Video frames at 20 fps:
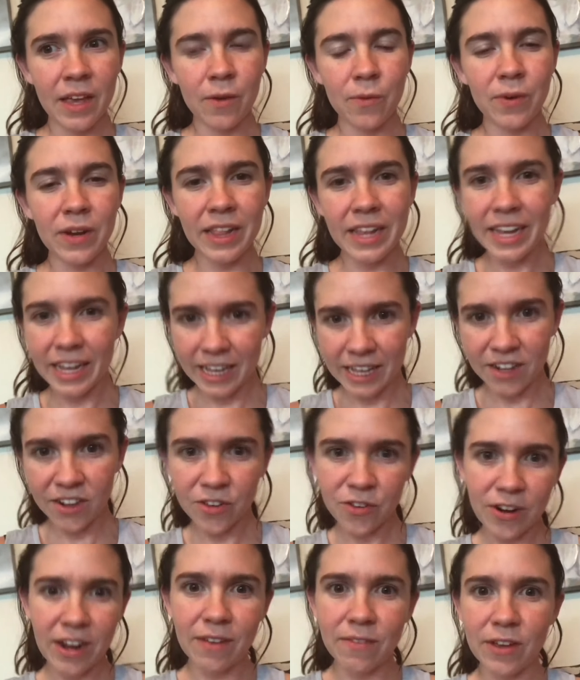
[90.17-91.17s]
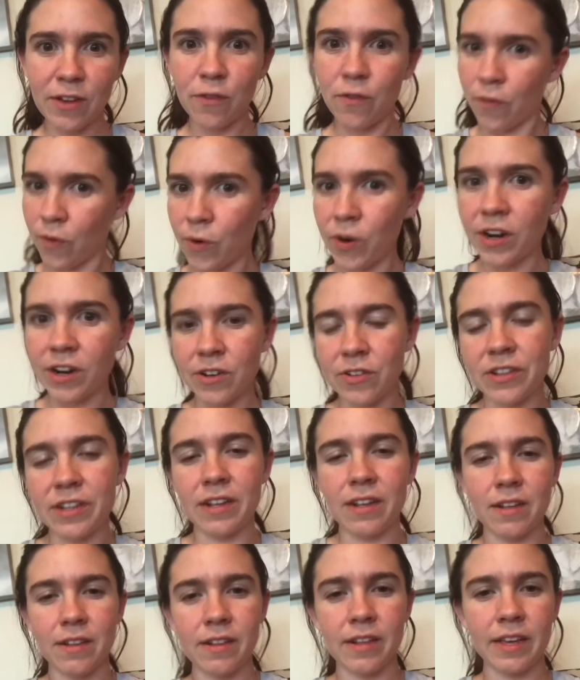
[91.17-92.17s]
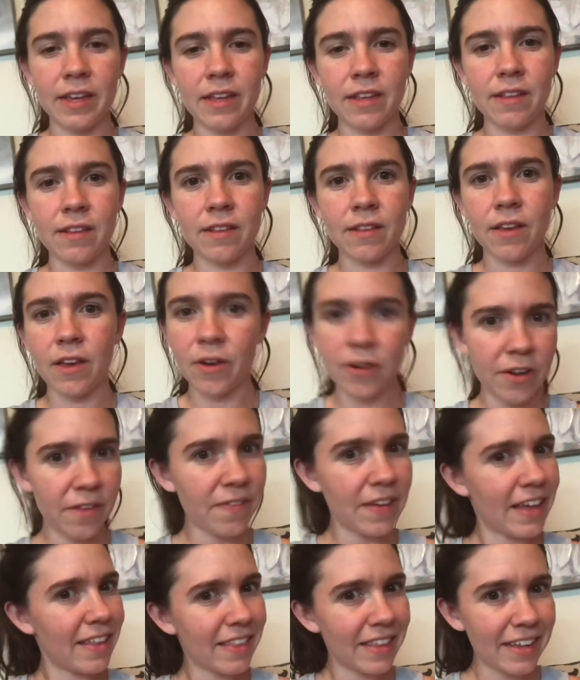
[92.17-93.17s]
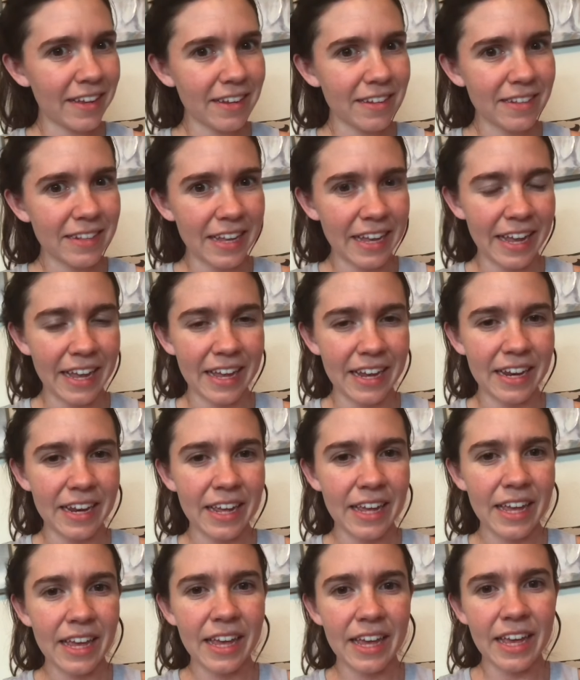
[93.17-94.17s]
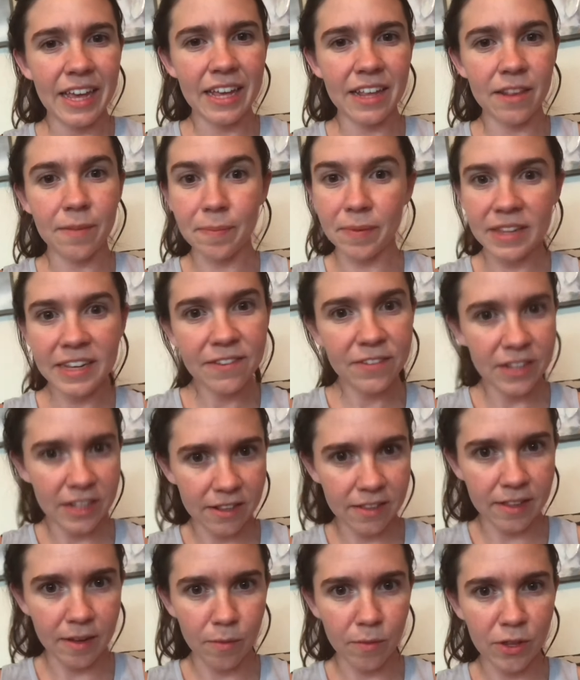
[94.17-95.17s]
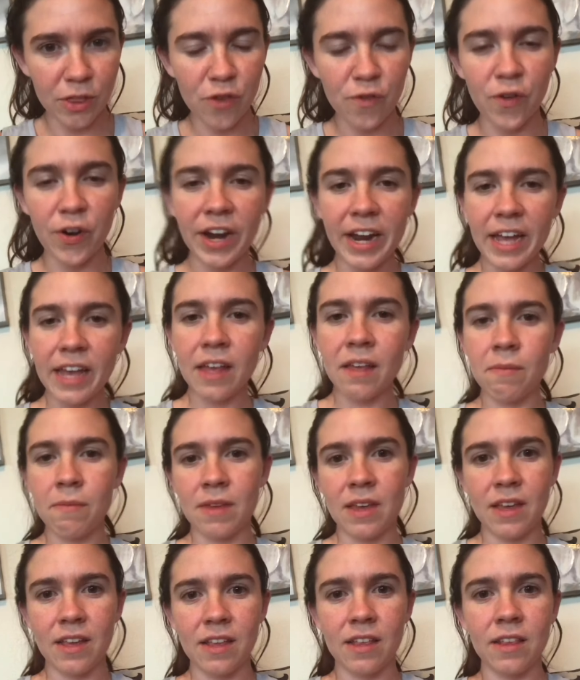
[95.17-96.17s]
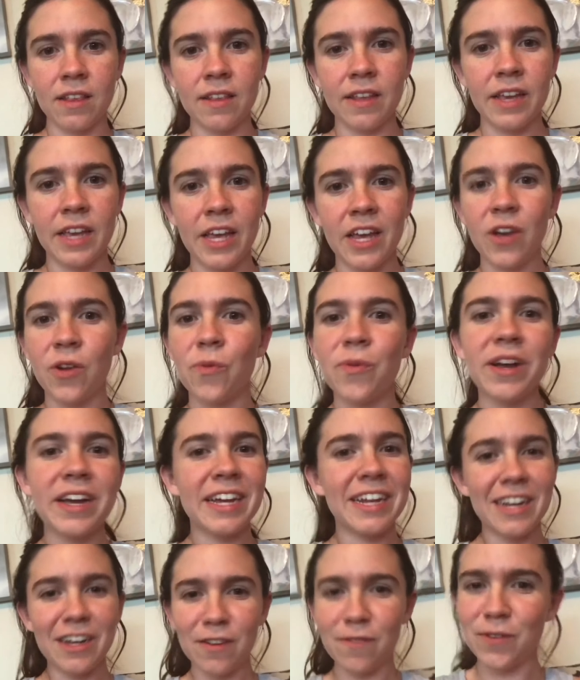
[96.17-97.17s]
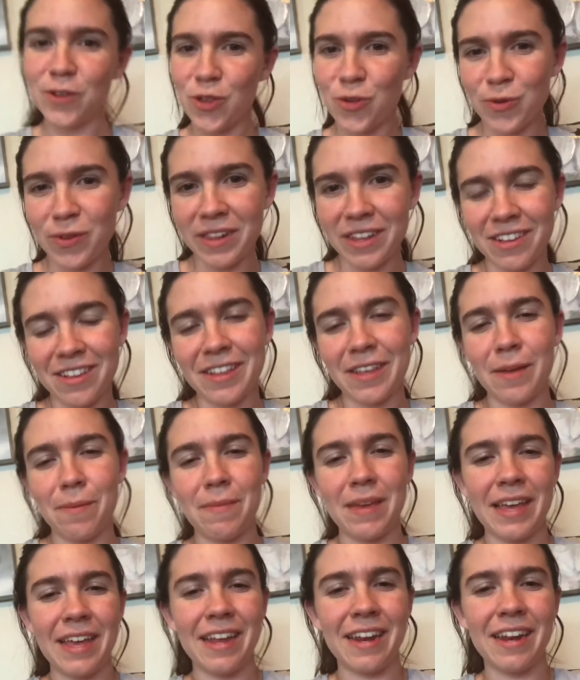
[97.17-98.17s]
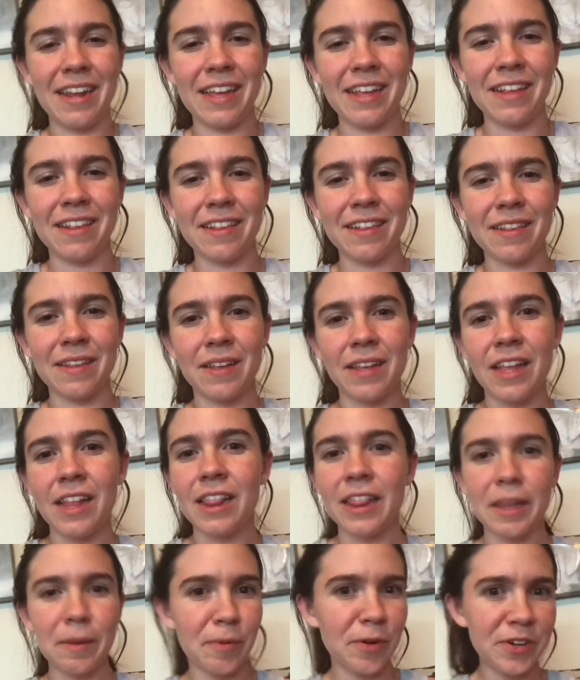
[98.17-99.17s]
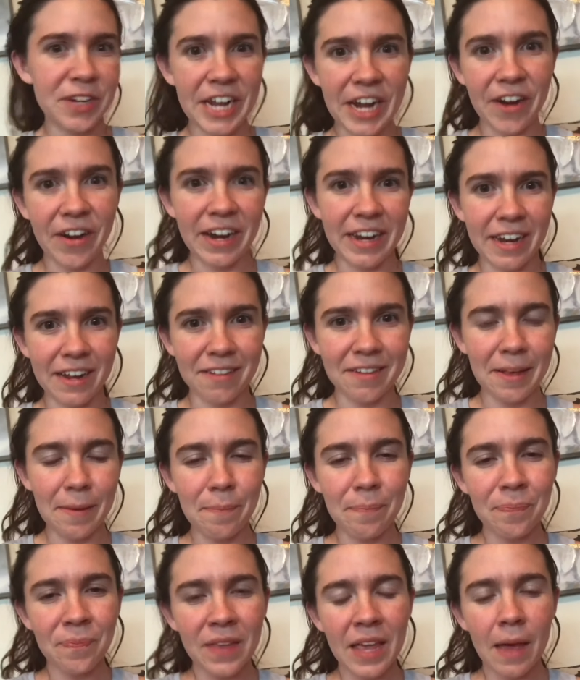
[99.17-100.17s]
really his driving force is his code of ethics and his belief system, which for him is rugged individualism and his libertarianism.